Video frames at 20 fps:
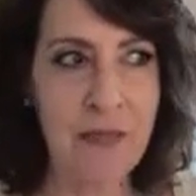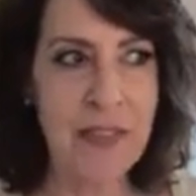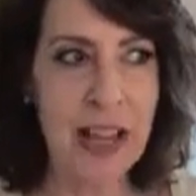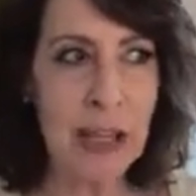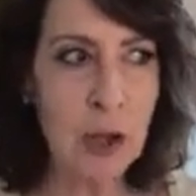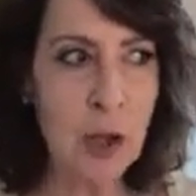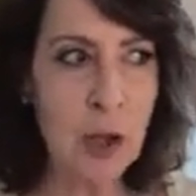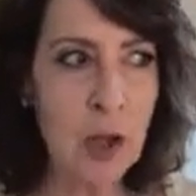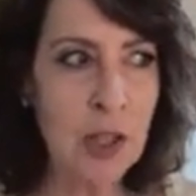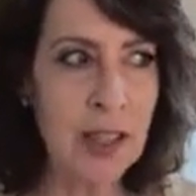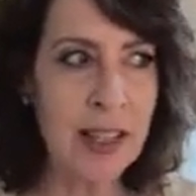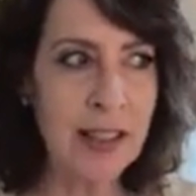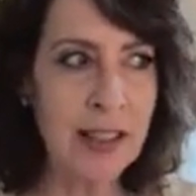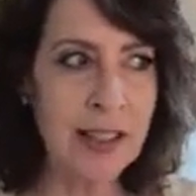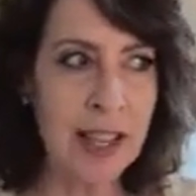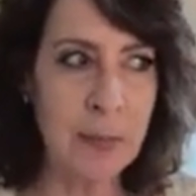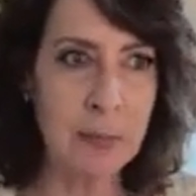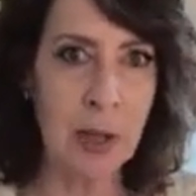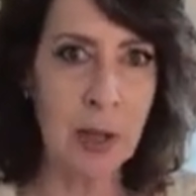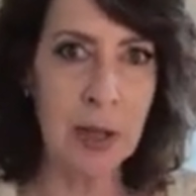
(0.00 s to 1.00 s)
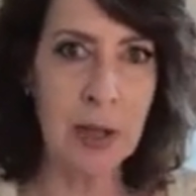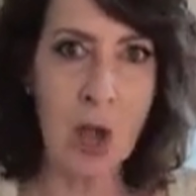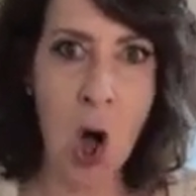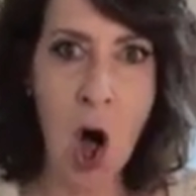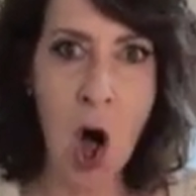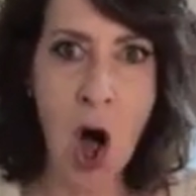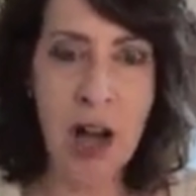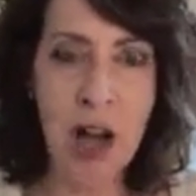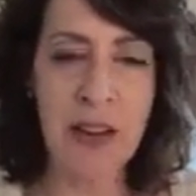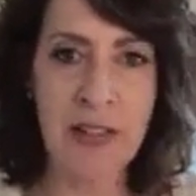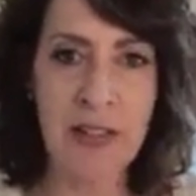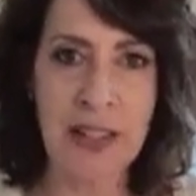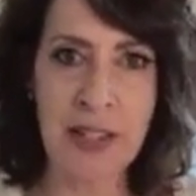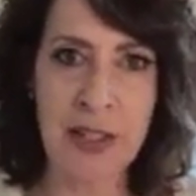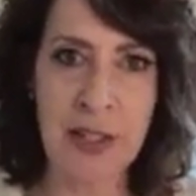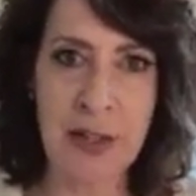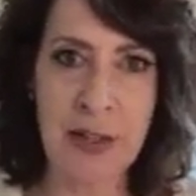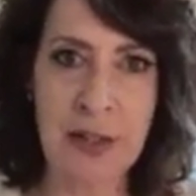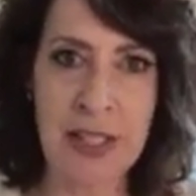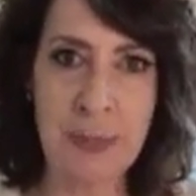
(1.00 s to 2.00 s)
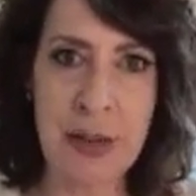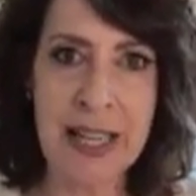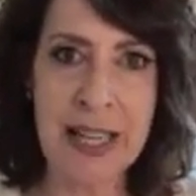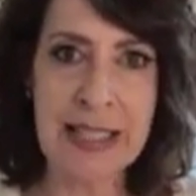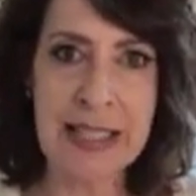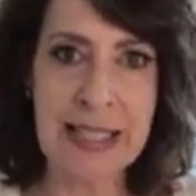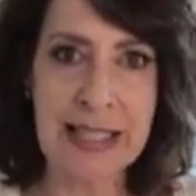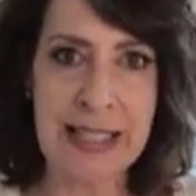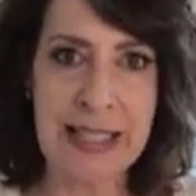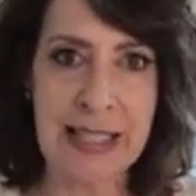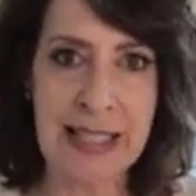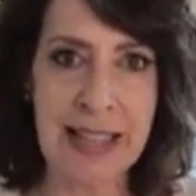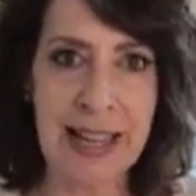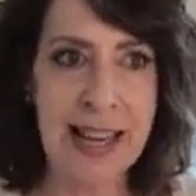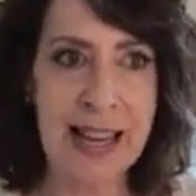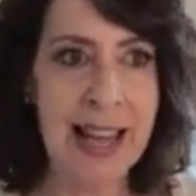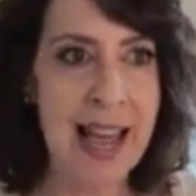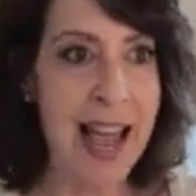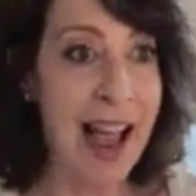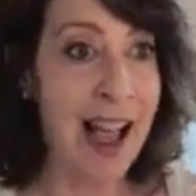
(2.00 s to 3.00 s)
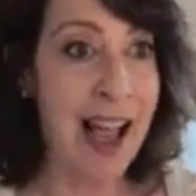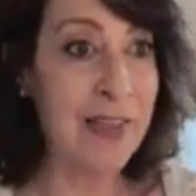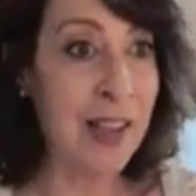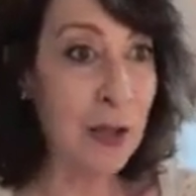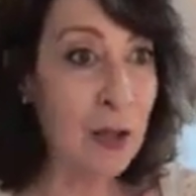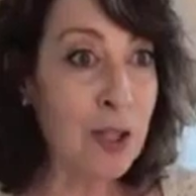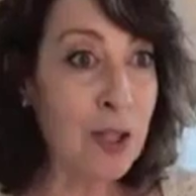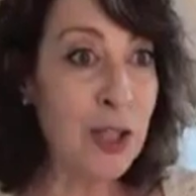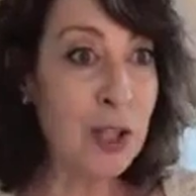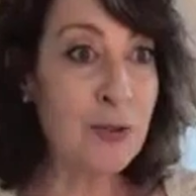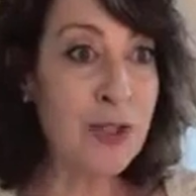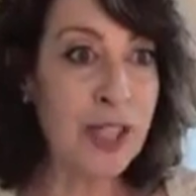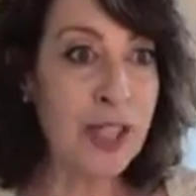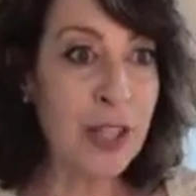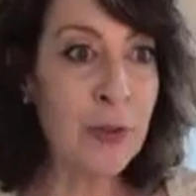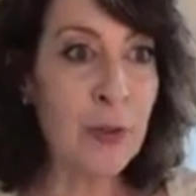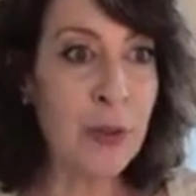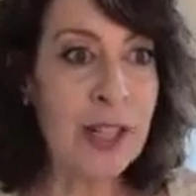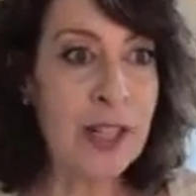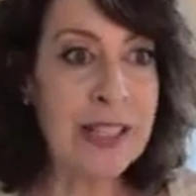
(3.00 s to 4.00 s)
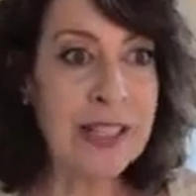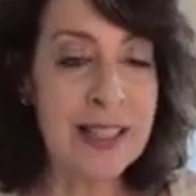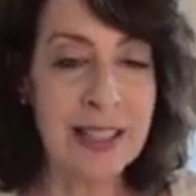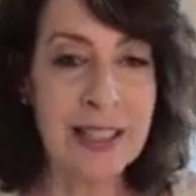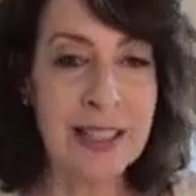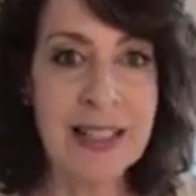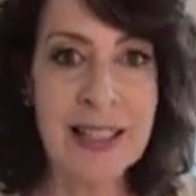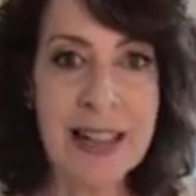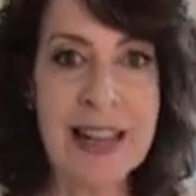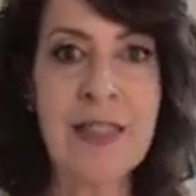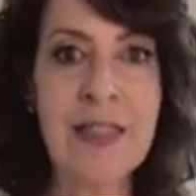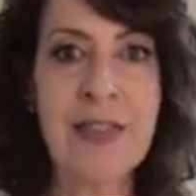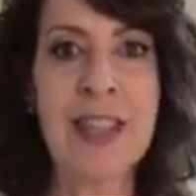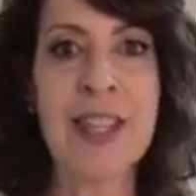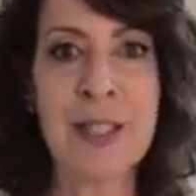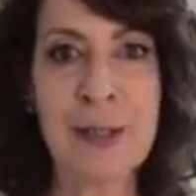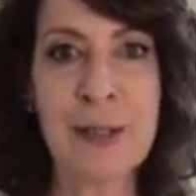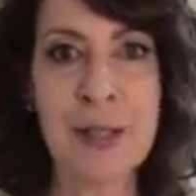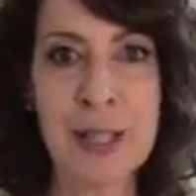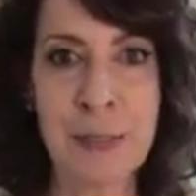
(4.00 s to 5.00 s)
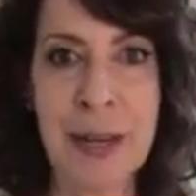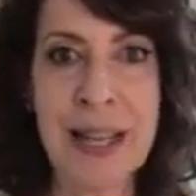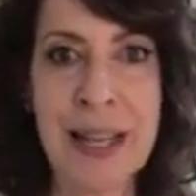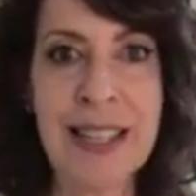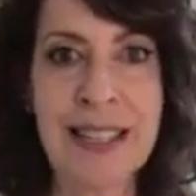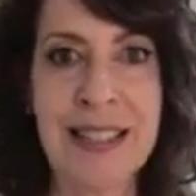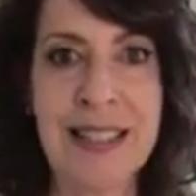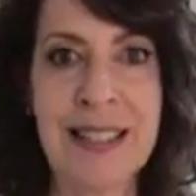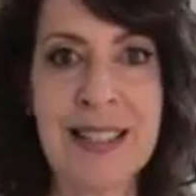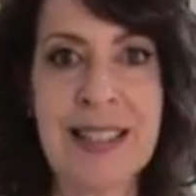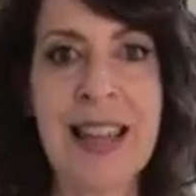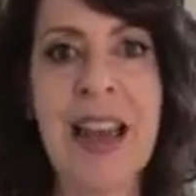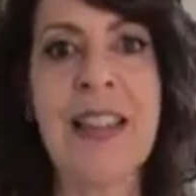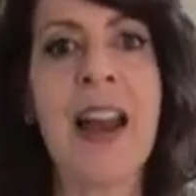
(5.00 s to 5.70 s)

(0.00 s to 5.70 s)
They look like they belong in these new spaces, and they look so different in these new spaces.